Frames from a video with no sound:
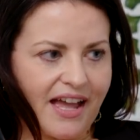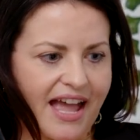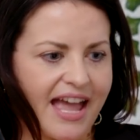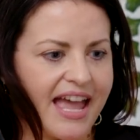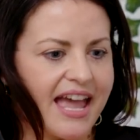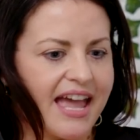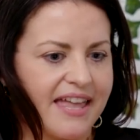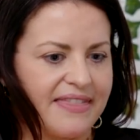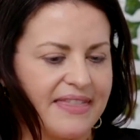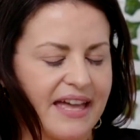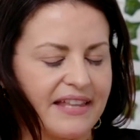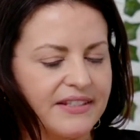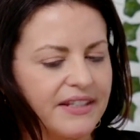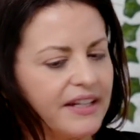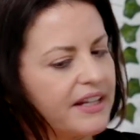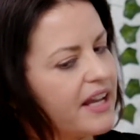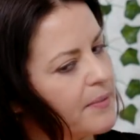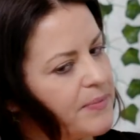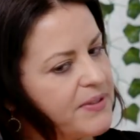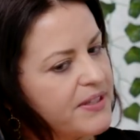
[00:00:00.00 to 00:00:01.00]
And that's
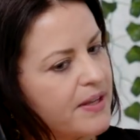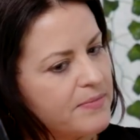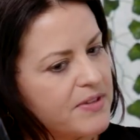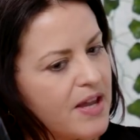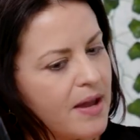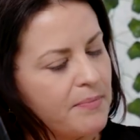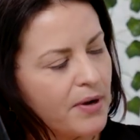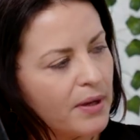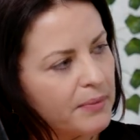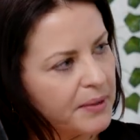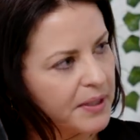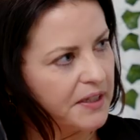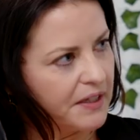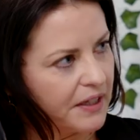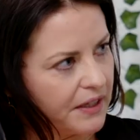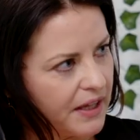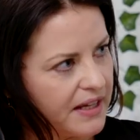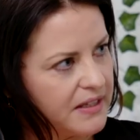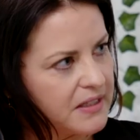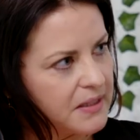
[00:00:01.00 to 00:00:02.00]
going to come sometime probably in
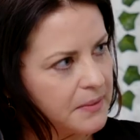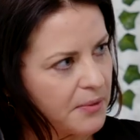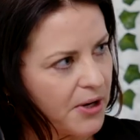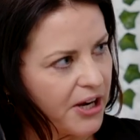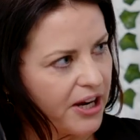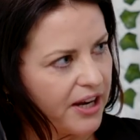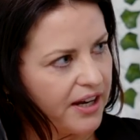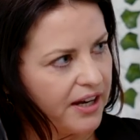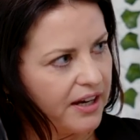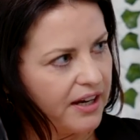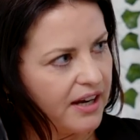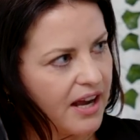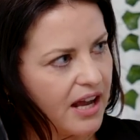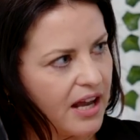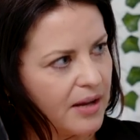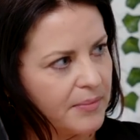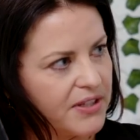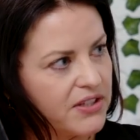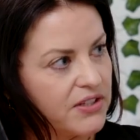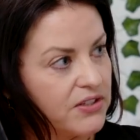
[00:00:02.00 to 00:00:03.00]
the late spring.
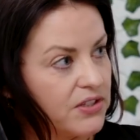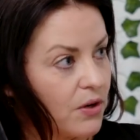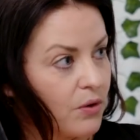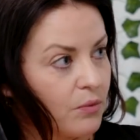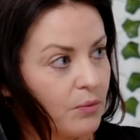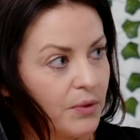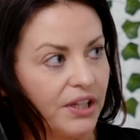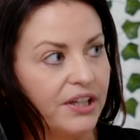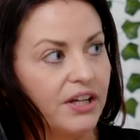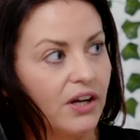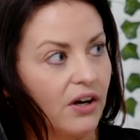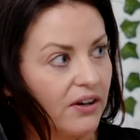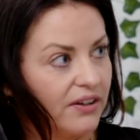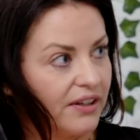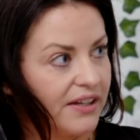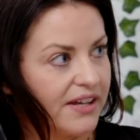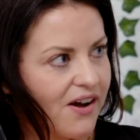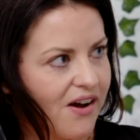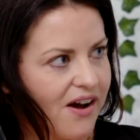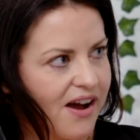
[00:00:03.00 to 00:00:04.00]
Um, it's still really
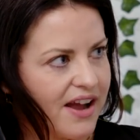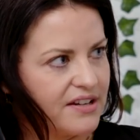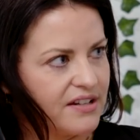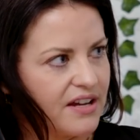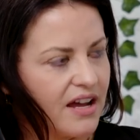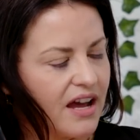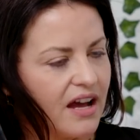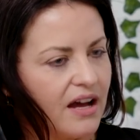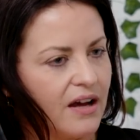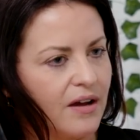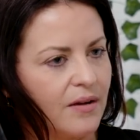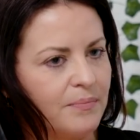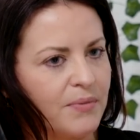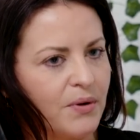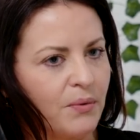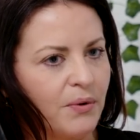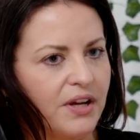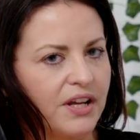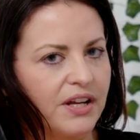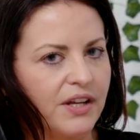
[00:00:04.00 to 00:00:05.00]
early on, um,
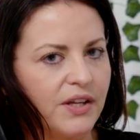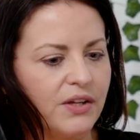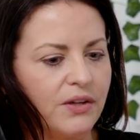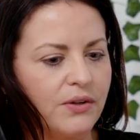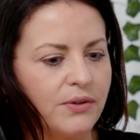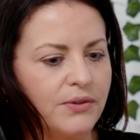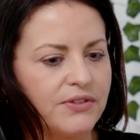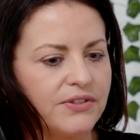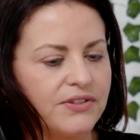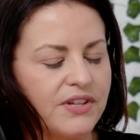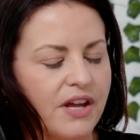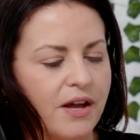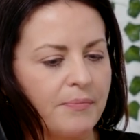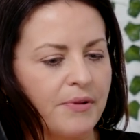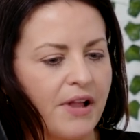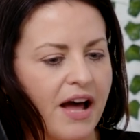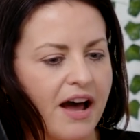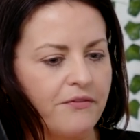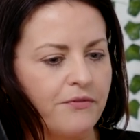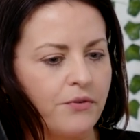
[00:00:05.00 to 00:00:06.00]
but we're going to use a
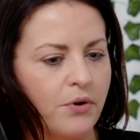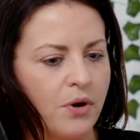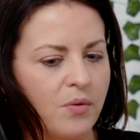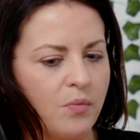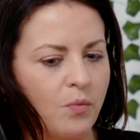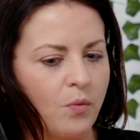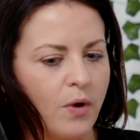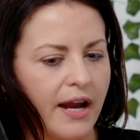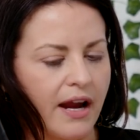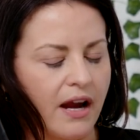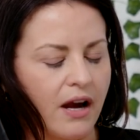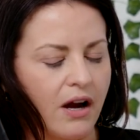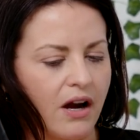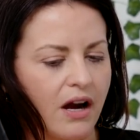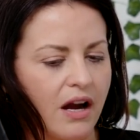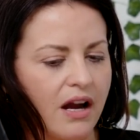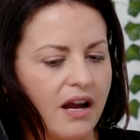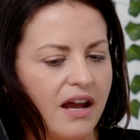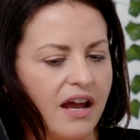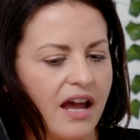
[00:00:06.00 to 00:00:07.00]
platform
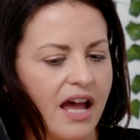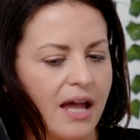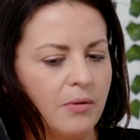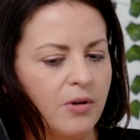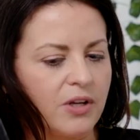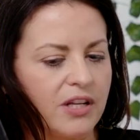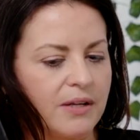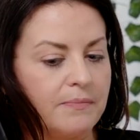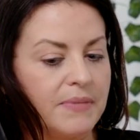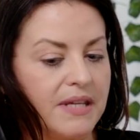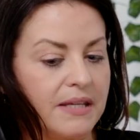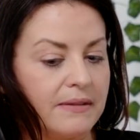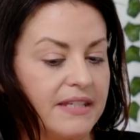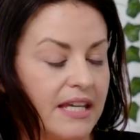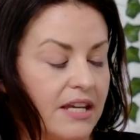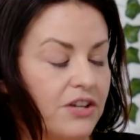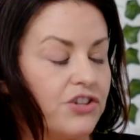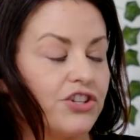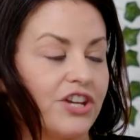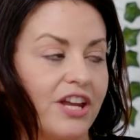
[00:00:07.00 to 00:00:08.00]
where I'm going to be
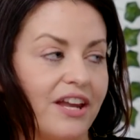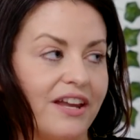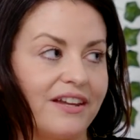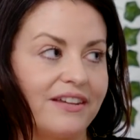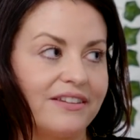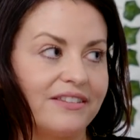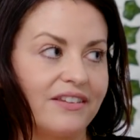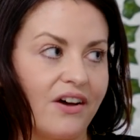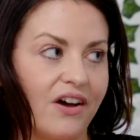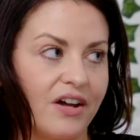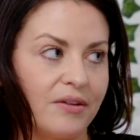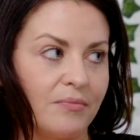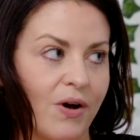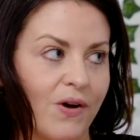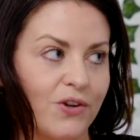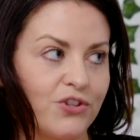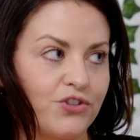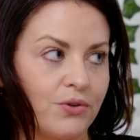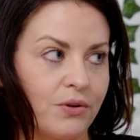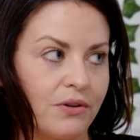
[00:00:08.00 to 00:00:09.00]
teaching on
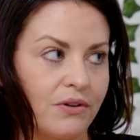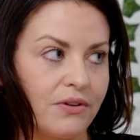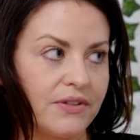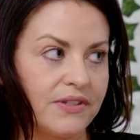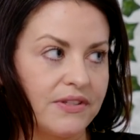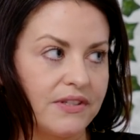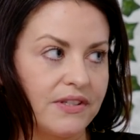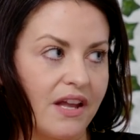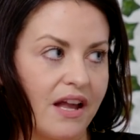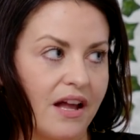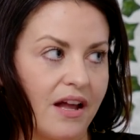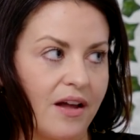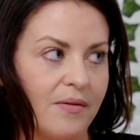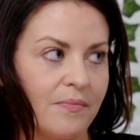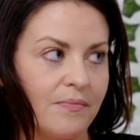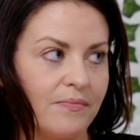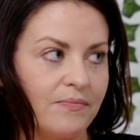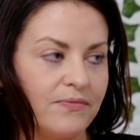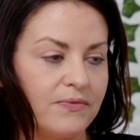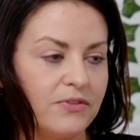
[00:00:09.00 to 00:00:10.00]
modules
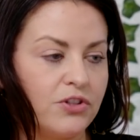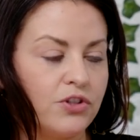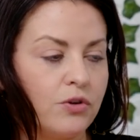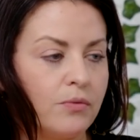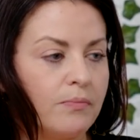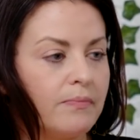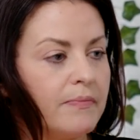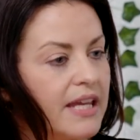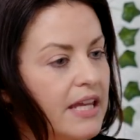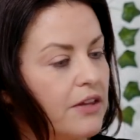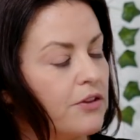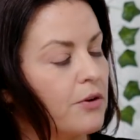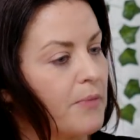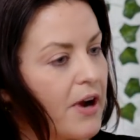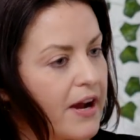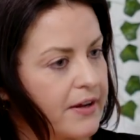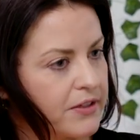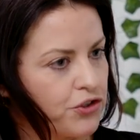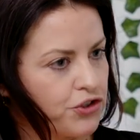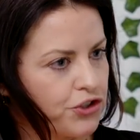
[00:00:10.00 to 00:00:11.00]
um, to either
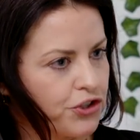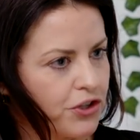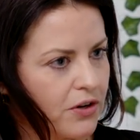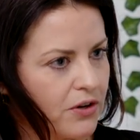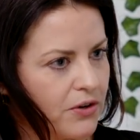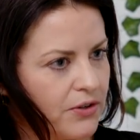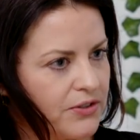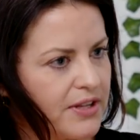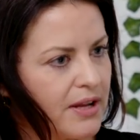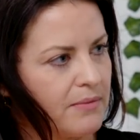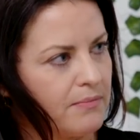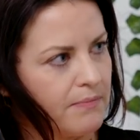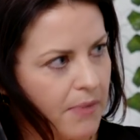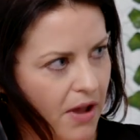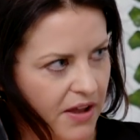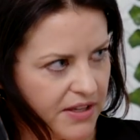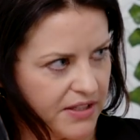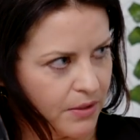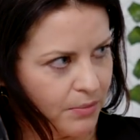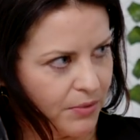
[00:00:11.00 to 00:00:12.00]
practitioners and
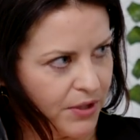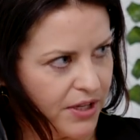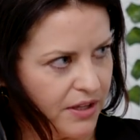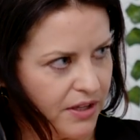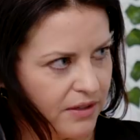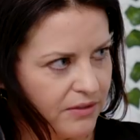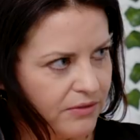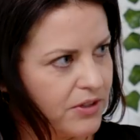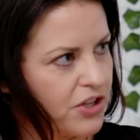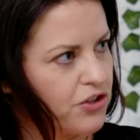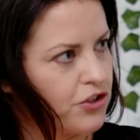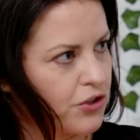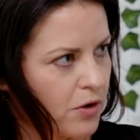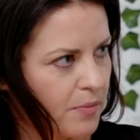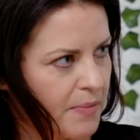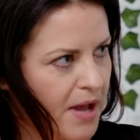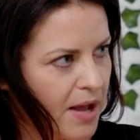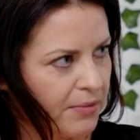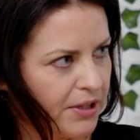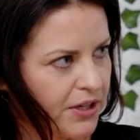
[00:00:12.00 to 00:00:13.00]
possibly the
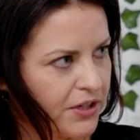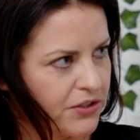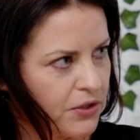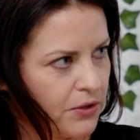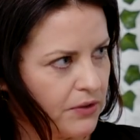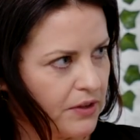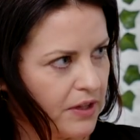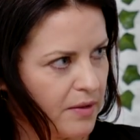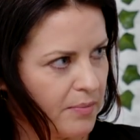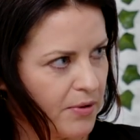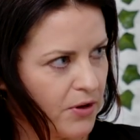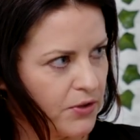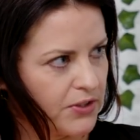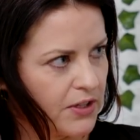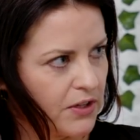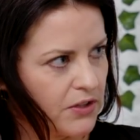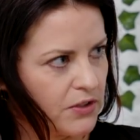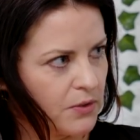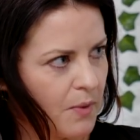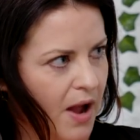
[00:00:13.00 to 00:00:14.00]
general public, to the
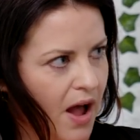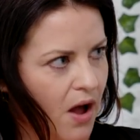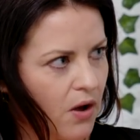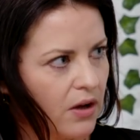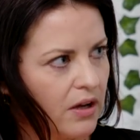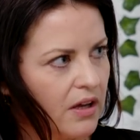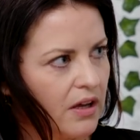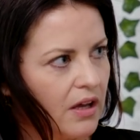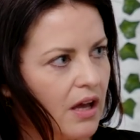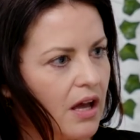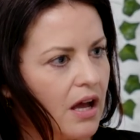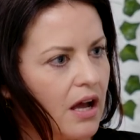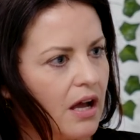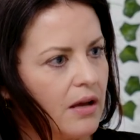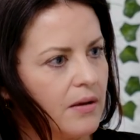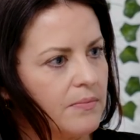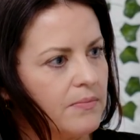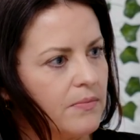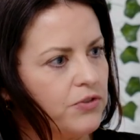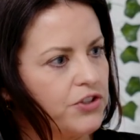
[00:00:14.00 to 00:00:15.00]
layperson as well,
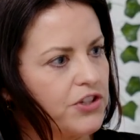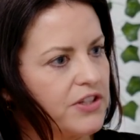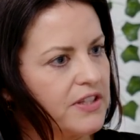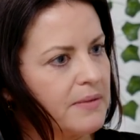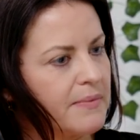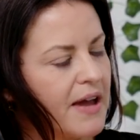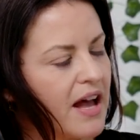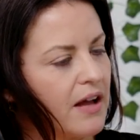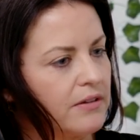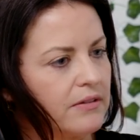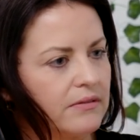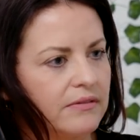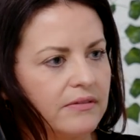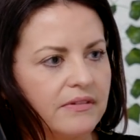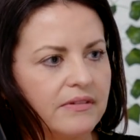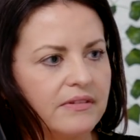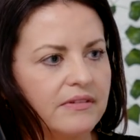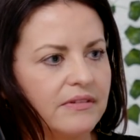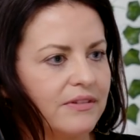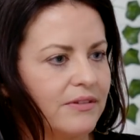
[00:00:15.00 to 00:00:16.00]
um, just about
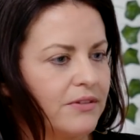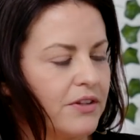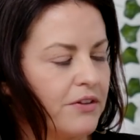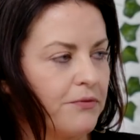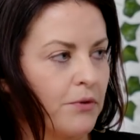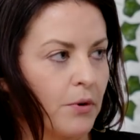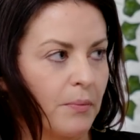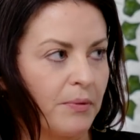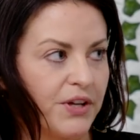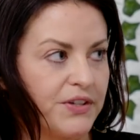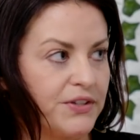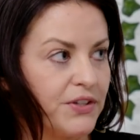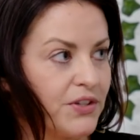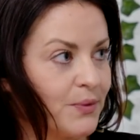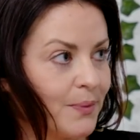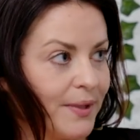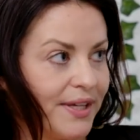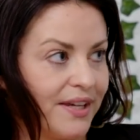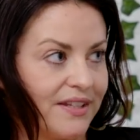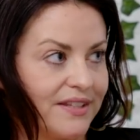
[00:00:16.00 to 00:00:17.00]
the four
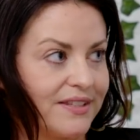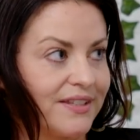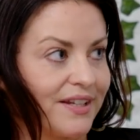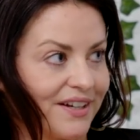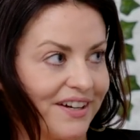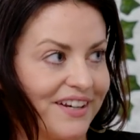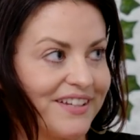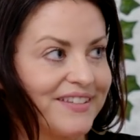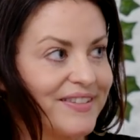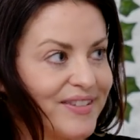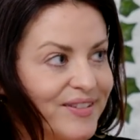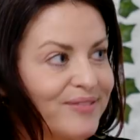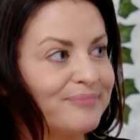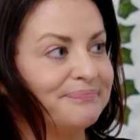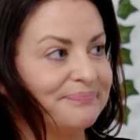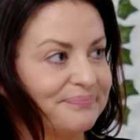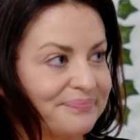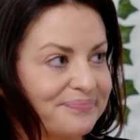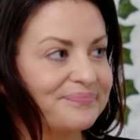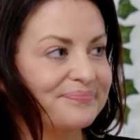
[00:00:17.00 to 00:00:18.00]
places we get sickness
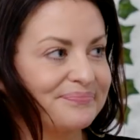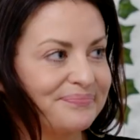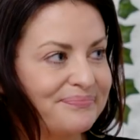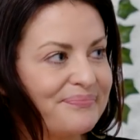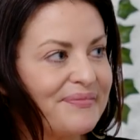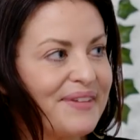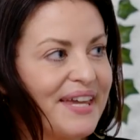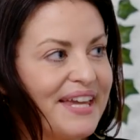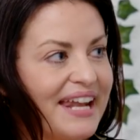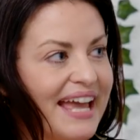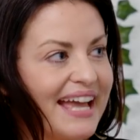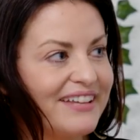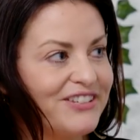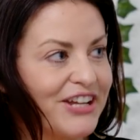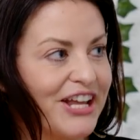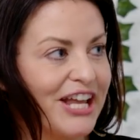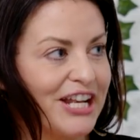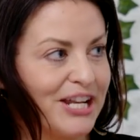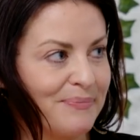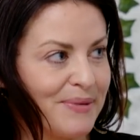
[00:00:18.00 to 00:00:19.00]
mm-hmm. and
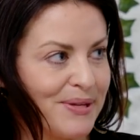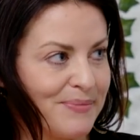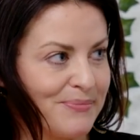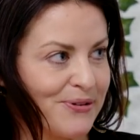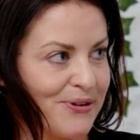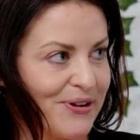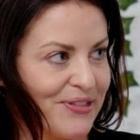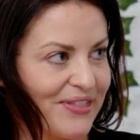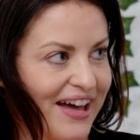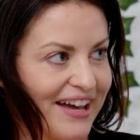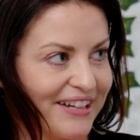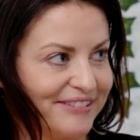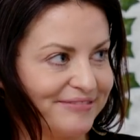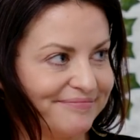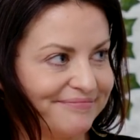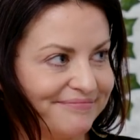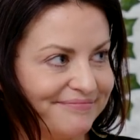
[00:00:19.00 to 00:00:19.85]
educating people on that.